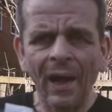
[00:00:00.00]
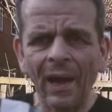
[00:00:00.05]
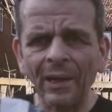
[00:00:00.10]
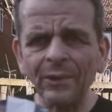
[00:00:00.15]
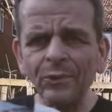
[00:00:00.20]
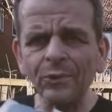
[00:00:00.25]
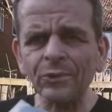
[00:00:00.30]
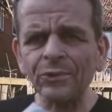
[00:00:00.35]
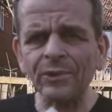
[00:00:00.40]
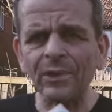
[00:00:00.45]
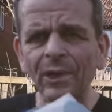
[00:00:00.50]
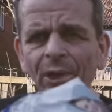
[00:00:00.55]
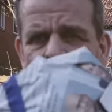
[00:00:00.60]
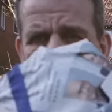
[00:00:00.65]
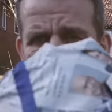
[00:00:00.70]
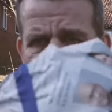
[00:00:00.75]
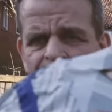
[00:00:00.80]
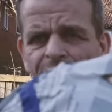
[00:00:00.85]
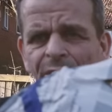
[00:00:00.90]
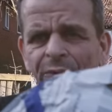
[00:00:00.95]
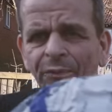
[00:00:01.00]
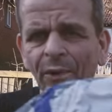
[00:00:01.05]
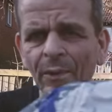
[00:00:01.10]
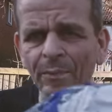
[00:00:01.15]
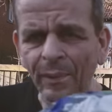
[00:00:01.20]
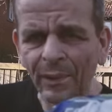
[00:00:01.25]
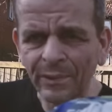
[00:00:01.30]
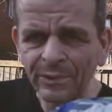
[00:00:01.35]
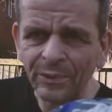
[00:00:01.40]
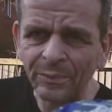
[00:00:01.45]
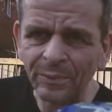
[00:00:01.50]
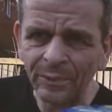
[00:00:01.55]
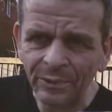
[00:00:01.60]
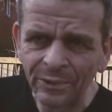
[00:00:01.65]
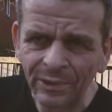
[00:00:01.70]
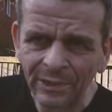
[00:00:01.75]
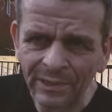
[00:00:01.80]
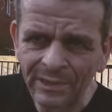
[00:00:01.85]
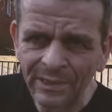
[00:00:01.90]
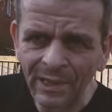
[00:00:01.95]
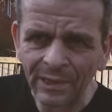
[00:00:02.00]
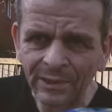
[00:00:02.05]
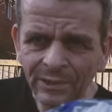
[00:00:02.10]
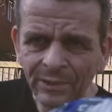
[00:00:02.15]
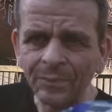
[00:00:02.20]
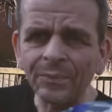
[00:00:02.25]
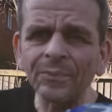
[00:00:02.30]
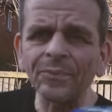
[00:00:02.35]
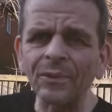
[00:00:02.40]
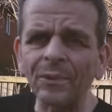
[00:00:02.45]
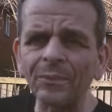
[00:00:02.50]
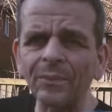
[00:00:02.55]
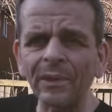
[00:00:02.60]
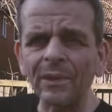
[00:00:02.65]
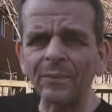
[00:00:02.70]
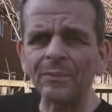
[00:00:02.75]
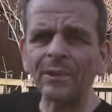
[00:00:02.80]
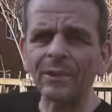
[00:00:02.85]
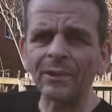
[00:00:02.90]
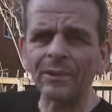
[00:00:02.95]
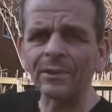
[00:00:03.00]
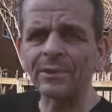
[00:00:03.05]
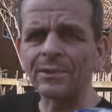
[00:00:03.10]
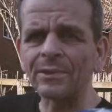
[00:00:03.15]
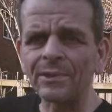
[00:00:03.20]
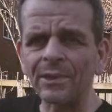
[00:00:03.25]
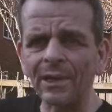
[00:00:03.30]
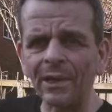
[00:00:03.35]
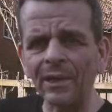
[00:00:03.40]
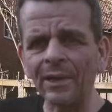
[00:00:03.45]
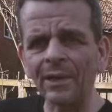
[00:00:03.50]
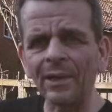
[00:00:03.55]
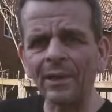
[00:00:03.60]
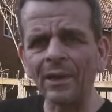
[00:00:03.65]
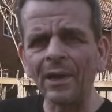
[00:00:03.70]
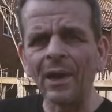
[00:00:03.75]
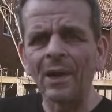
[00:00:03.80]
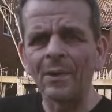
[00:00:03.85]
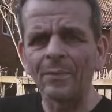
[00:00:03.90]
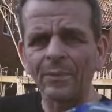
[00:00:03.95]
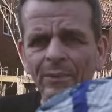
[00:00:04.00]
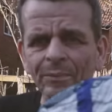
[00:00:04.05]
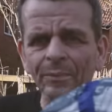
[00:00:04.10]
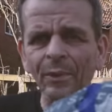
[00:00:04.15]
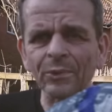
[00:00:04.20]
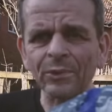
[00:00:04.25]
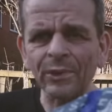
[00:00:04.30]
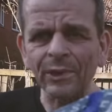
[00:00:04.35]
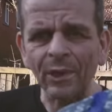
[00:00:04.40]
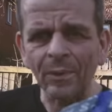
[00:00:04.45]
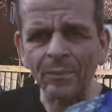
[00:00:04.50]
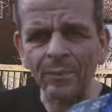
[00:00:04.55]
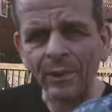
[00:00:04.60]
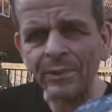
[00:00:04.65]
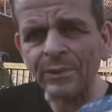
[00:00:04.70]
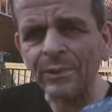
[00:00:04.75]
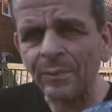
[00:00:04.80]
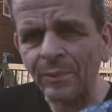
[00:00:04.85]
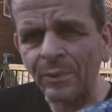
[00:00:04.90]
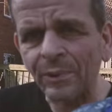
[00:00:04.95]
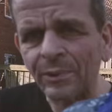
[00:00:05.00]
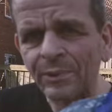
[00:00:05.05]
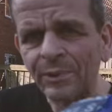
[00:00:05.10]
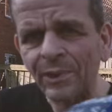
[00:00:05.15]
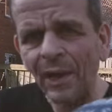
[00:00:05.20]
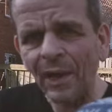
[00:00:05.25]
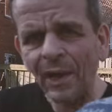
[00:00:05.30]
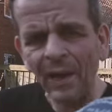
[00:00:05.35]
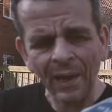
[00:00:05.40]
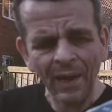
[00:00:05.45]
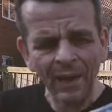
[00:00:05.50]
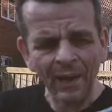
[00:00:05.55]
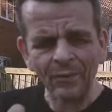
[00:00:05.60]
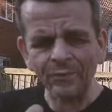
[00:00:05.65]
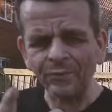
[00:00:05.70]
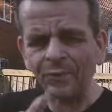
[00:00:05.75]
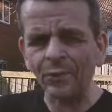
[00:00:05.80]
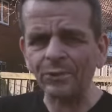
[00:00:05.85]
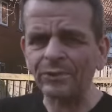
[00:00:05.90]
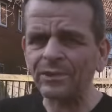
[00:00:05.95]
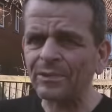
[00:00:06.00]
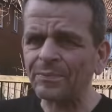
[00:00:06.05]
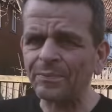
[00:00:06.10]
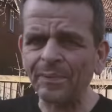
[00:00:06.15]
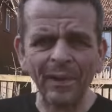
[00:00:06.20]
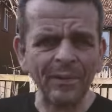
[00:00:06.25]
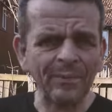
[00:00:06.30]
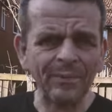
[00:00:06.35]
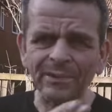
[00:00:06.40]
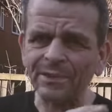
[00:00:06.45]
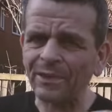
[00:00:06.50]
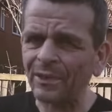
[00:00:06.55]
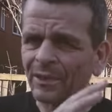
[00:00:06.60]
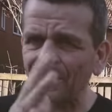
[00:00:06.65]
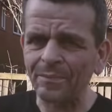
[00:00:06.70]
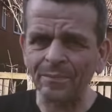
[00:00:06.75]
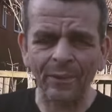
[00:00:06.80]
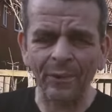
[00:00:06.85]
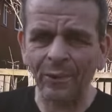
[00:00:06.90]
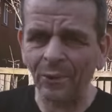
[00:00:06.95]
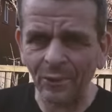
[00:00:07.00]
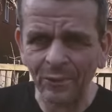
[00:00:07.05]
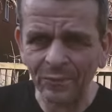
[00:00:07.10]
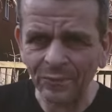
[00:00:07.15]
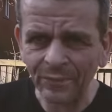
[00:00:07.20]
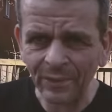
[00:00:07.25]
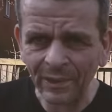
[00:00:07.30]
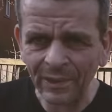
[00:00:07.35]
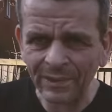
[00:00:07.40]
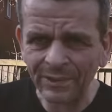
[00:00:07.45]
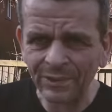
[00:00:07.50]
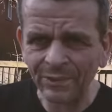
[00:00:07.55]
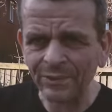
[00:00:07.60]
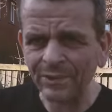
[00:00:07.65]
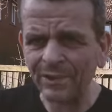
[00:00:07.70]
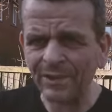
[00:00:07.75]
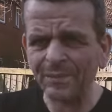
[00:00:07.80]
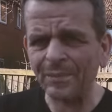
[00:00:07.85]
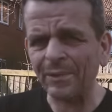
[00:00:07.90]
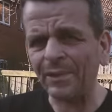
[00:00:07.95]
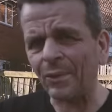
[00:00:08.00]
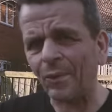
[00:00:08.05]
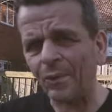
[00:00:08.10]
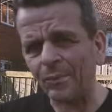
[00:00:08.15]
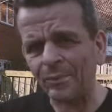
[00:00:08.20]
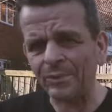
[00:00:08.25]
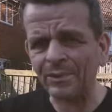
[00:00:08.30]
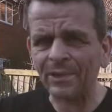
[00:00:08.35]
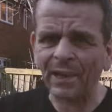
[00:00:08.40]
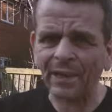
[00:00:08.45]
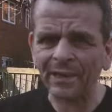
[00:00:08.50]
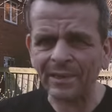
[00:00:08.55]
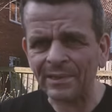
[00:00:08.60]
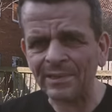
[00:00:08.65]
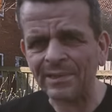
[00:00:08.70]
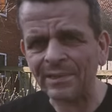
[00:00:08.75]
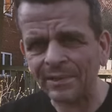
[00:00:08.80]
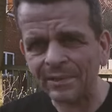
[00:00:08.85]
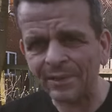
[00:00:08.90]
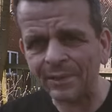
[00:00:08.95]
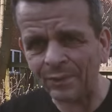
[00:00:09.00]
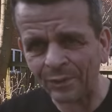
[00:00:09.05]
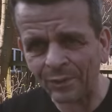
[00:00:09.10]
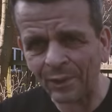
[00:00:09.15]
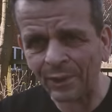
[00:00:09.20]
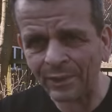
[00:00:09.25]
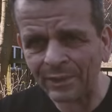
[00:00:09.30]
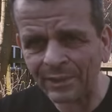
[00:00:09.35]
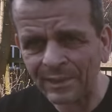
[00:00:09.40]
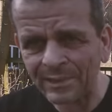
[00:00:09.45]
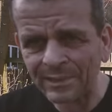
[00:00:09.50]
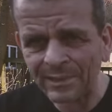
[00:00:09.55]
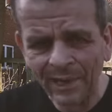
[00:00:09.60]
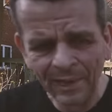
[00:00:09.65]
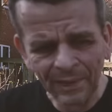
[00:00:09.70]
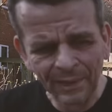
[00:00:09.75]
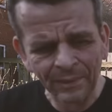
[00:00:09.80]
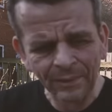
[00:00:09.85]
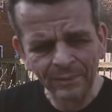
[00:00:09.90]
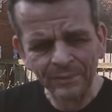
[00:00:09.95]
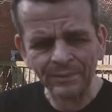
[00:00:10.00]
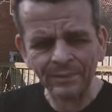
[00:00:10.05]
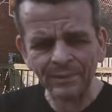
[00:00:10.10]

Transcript: I used lots of combustibles inside, some, some chemicals, uh, but mostly combustibles. Of course, this paper is going to burn off, uh, so it's going to be almost like it's not in a saggar.